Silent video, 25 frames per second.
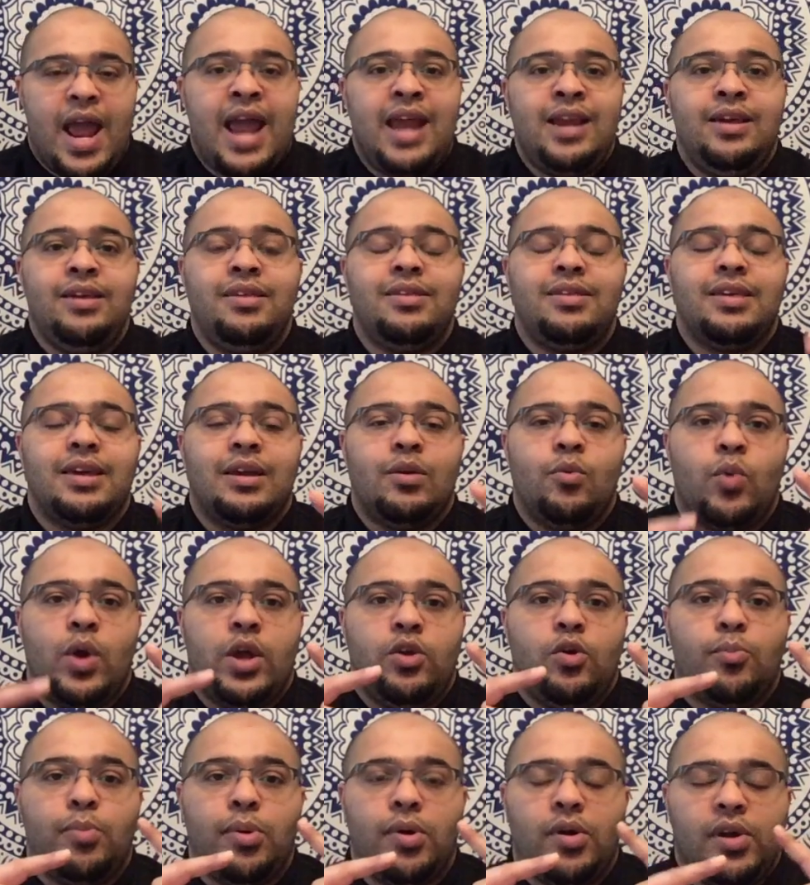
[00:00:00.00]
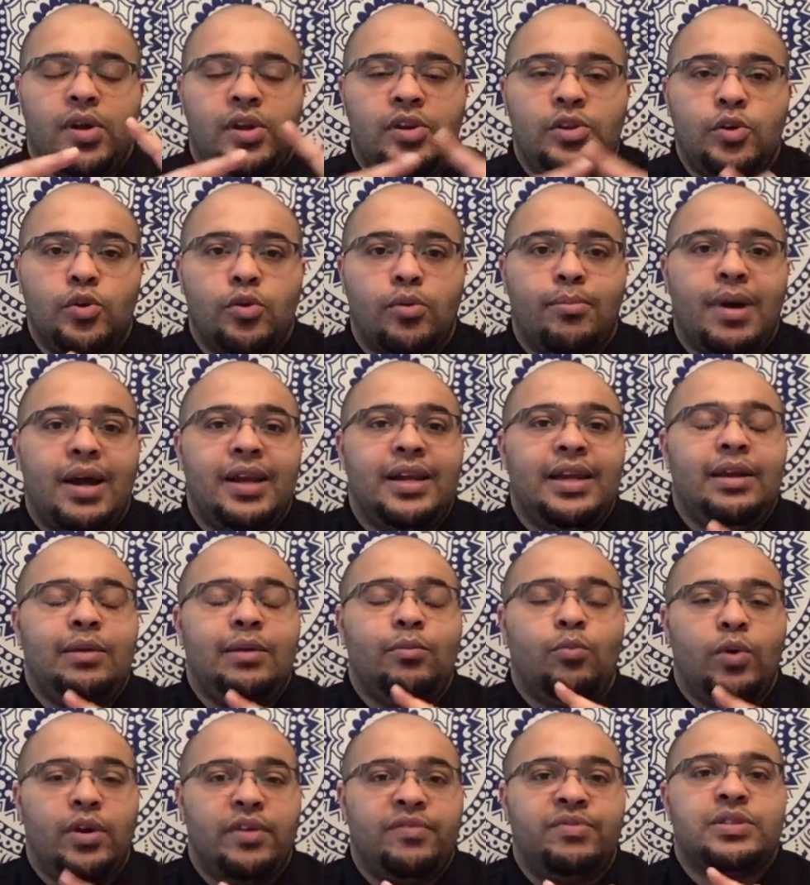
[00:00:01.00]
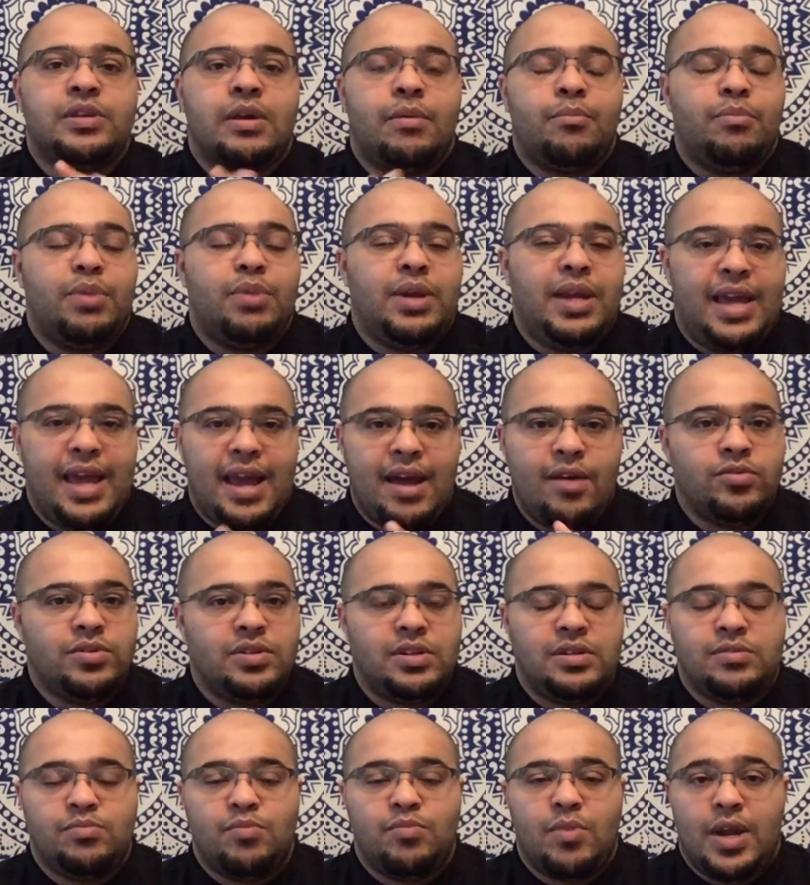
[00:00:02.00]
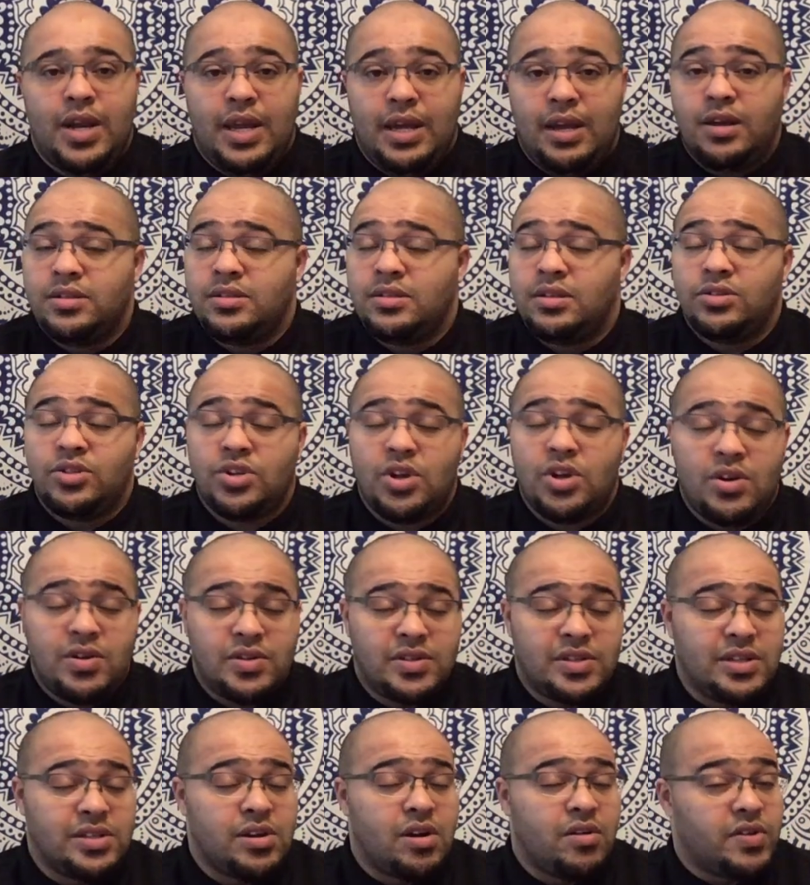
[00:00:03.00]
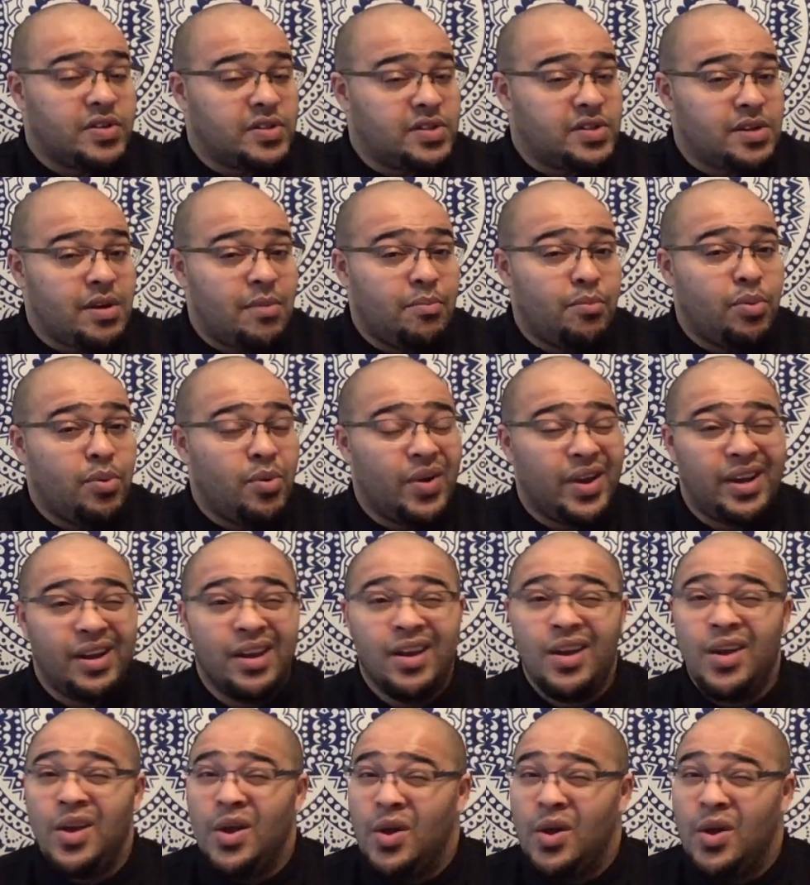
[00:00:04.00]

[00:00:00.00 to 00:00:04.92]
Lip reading: anything where you're putting your money with somebody else's money, because the chances are at some point